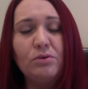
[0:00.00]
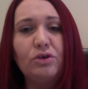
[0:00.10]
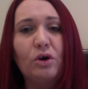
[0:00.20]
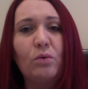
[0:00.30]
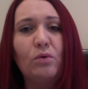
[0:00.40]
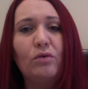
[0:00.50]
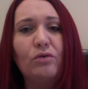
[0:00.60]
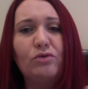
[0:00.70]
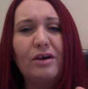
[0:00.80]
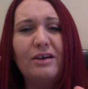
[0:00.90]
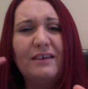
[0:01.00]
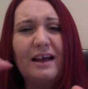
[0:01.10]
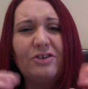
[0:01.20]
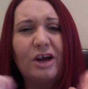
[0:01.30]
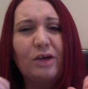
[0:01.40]
So trying to
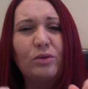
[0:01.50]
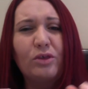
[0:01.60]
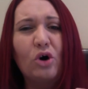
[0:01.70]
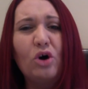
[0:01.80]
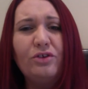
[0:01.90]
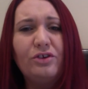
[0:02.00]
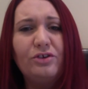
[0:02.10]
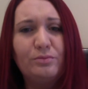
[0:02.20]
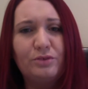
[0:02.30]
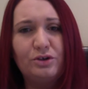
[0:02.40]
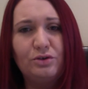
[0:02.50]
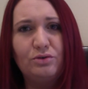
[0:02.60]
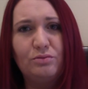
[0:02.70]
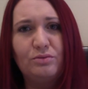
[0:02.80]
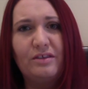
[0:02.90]
get a child with autism to do
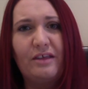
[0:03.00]
something